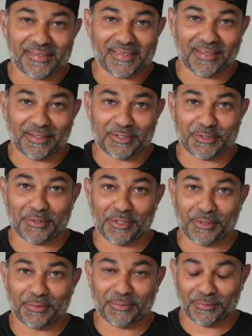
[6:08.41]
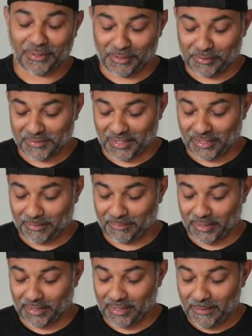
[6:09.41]
this and let you know what goes on,
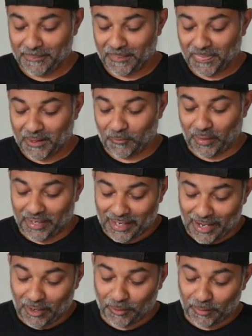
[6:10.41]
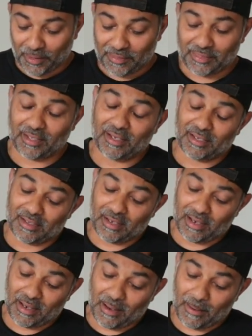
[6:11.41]
but right now the
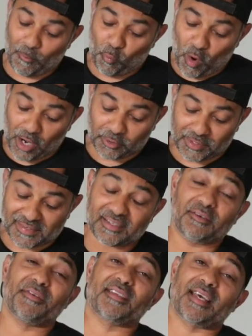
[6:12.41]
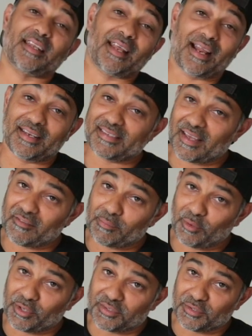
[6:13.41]
water itself is at
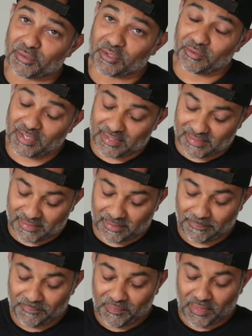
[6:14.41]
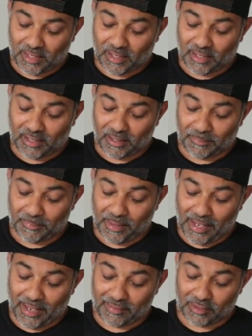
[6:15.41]
97.2 degrees,
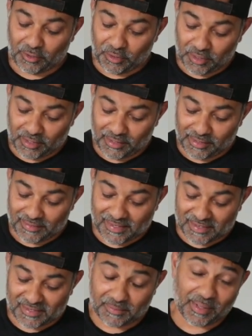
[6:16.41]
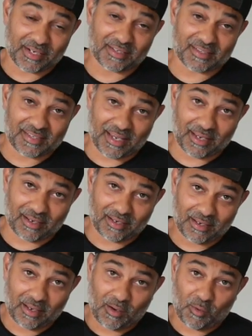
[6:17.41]
and the cook is estimated to take
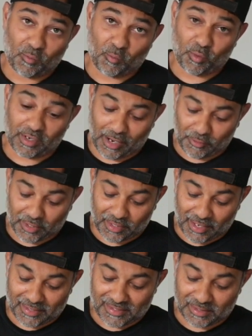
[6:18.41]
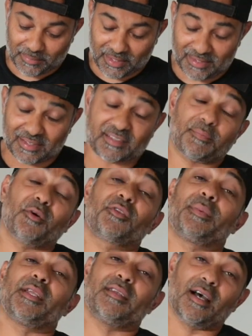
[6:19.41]
1 hour and 19 minutes. It's
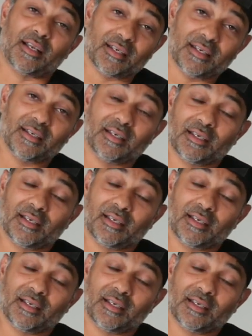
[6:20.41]
supposed to be done,